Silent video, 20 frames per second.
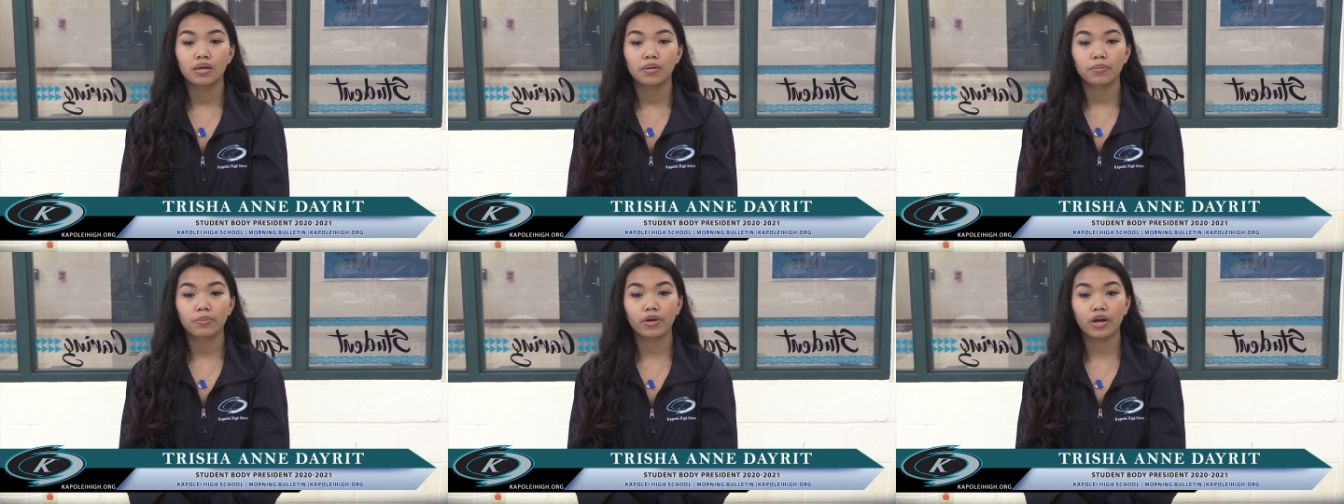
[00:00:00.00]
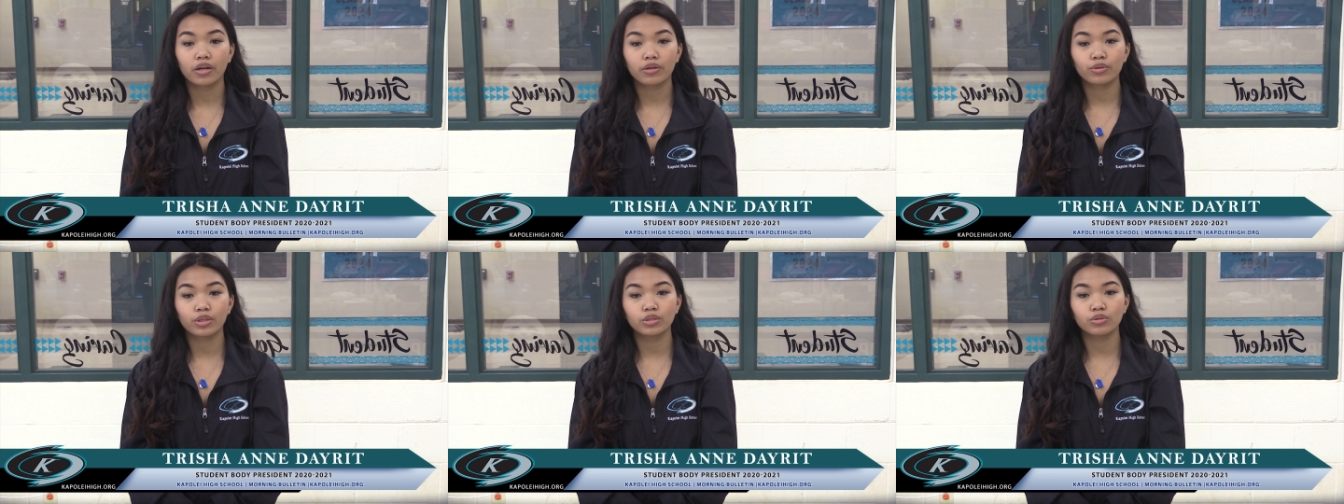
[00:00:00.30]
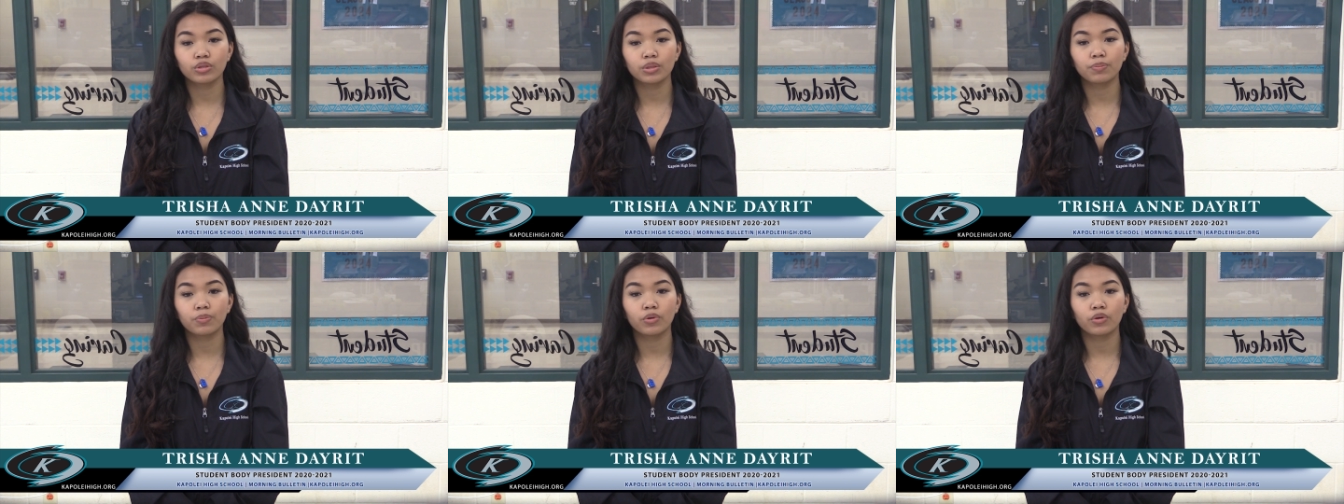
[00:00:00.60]

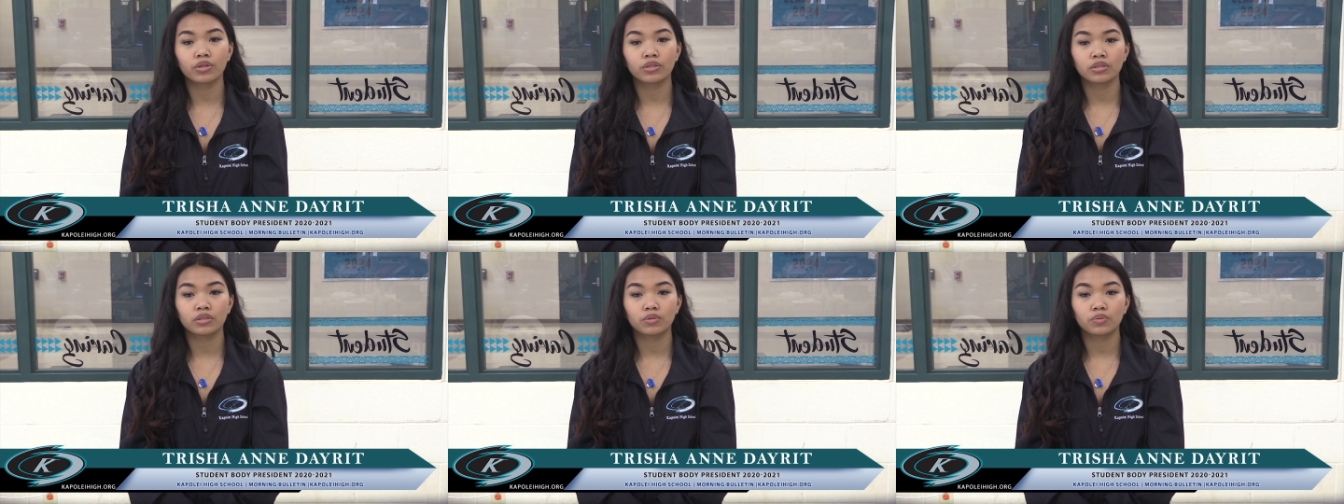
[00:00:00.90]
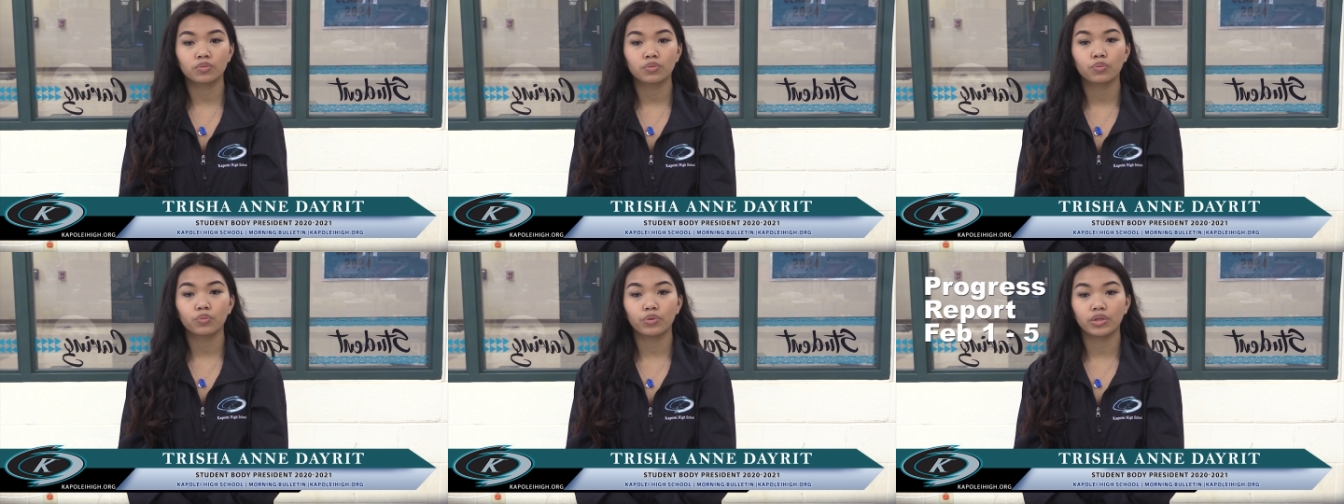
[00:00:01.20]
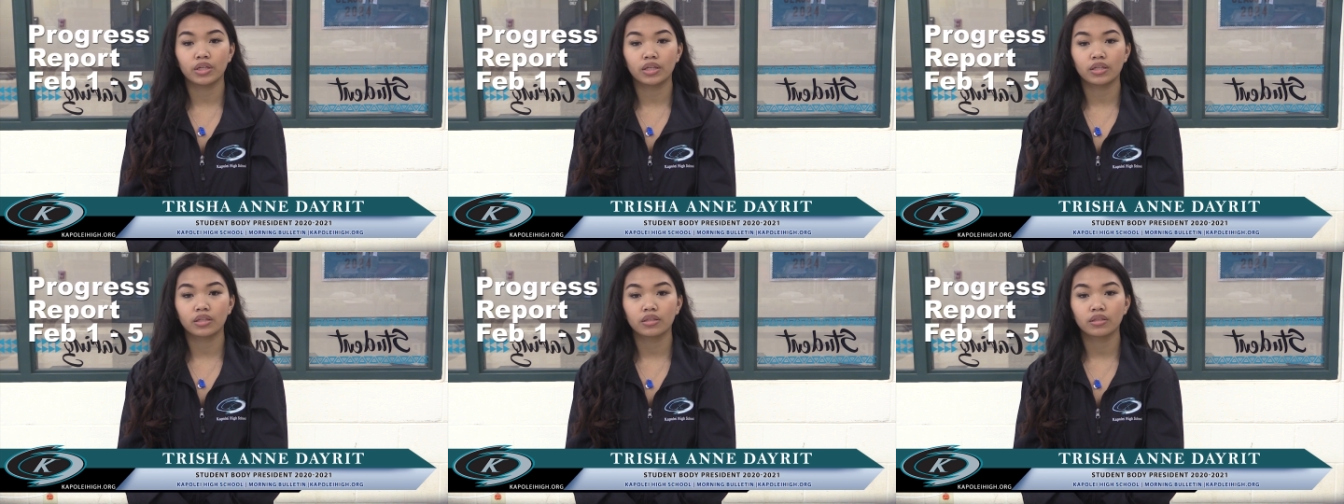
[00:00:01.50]
Progress Reports
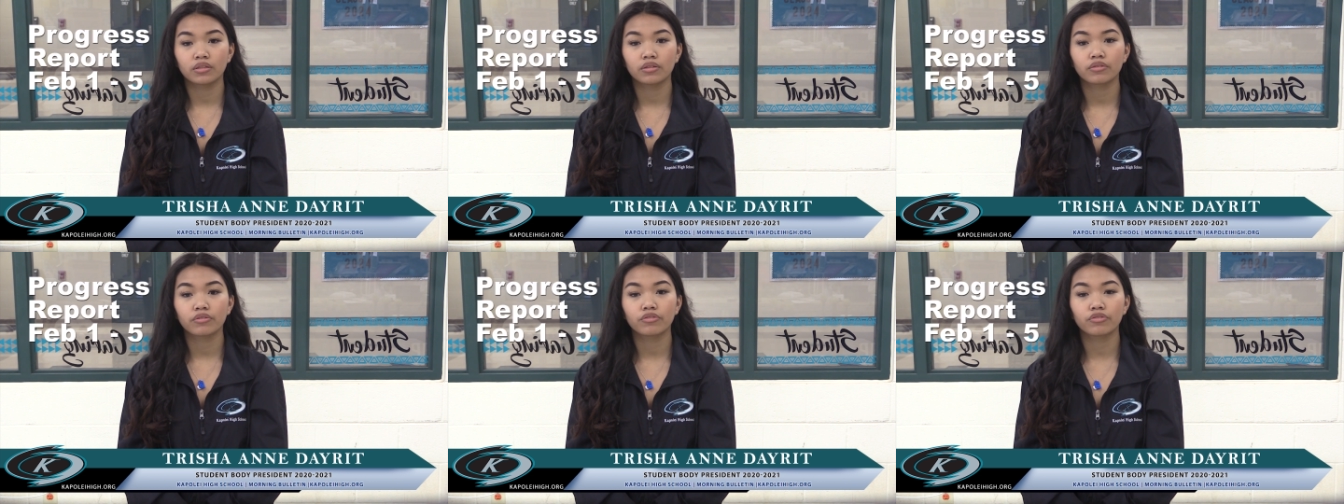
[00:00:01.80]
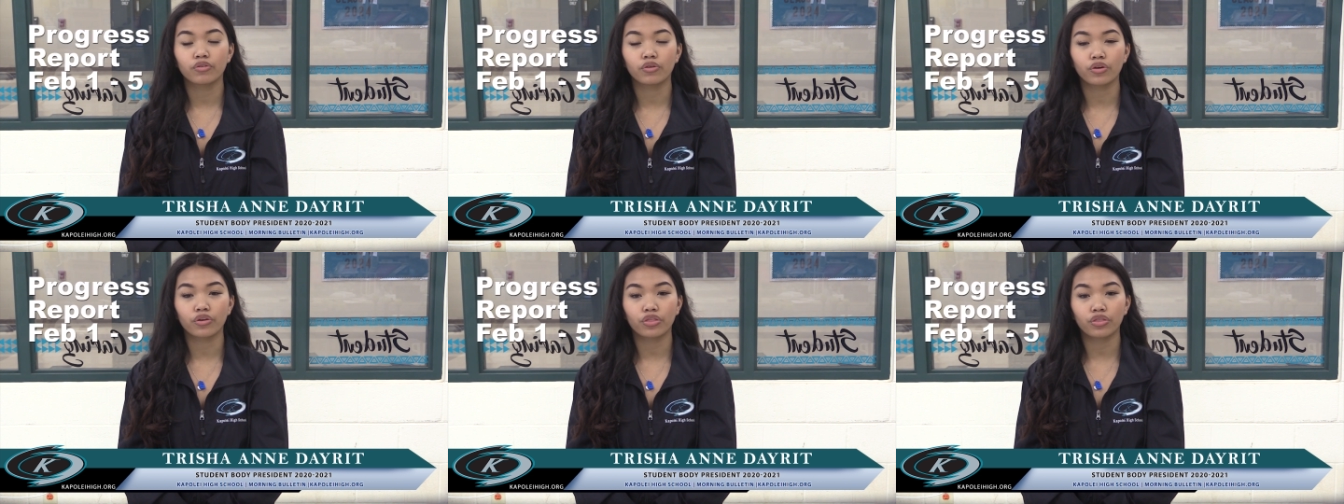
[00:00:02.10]
Week for